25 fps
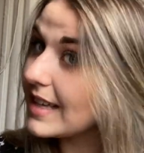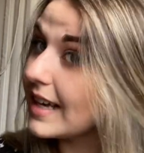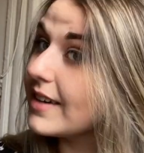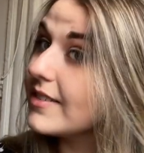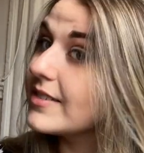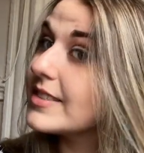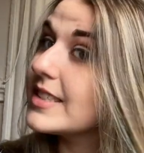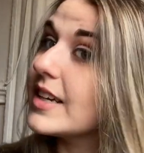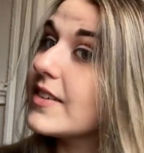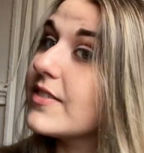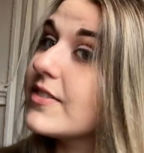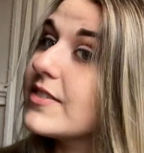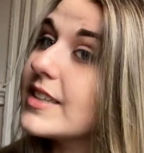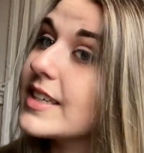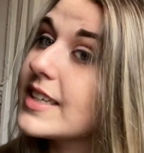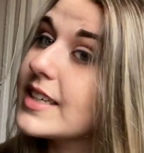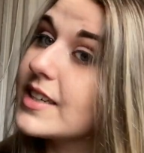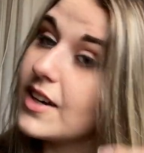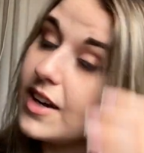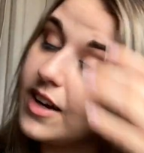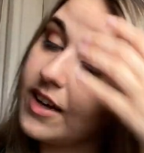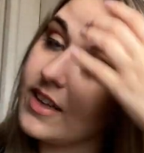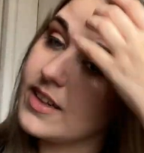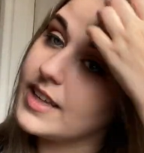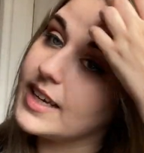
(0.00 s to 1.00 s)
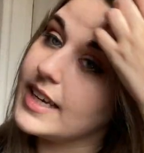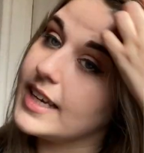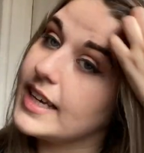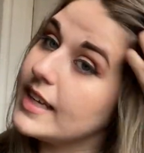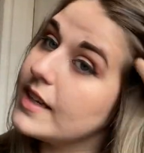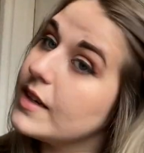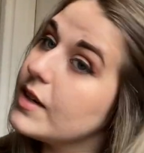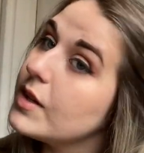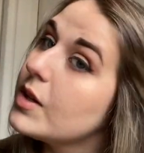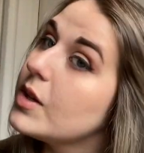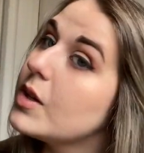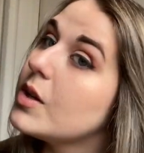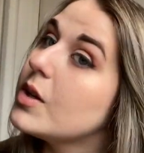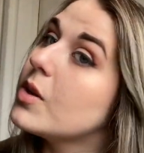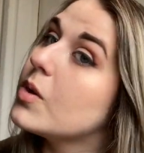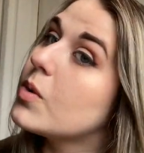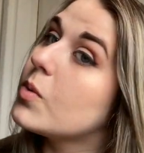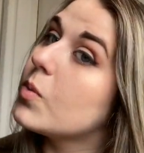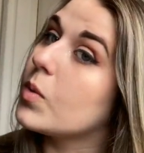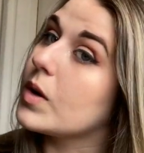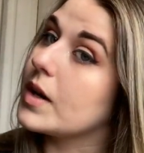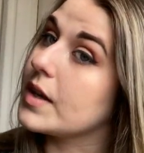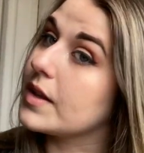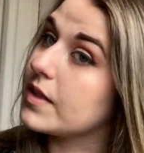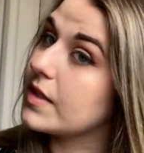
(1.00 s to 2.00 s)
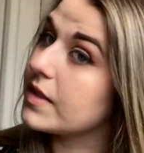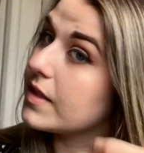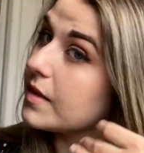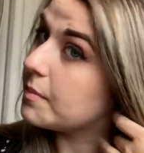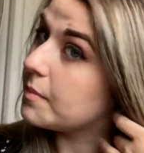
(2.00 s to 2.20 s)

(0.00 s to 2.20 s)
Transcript: I would definitely call it worth the